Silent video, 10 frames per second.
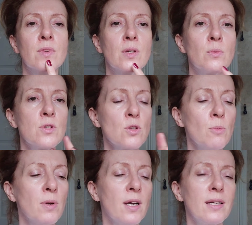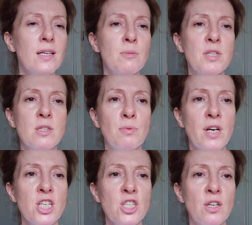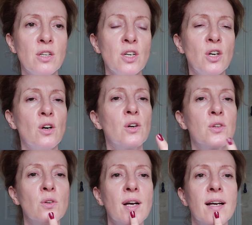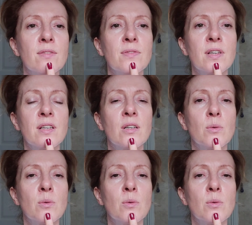you want to apply a little bit of pressure on your hat finger